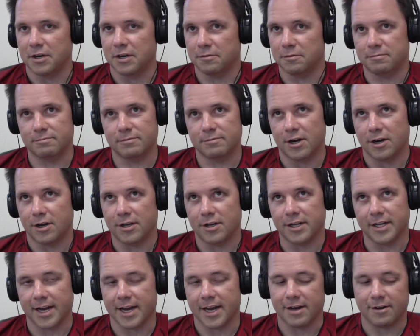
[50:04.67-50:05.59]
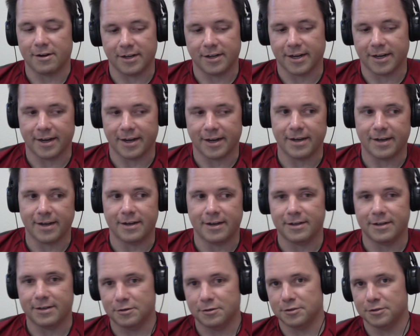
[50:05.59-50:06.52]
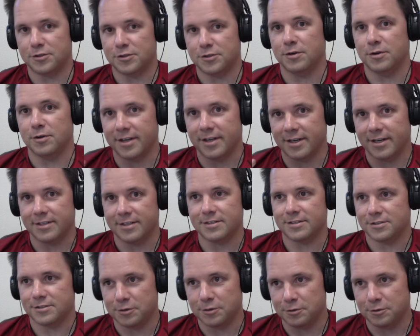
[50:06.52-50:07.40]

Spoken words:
calling out like, hey, you could join us too.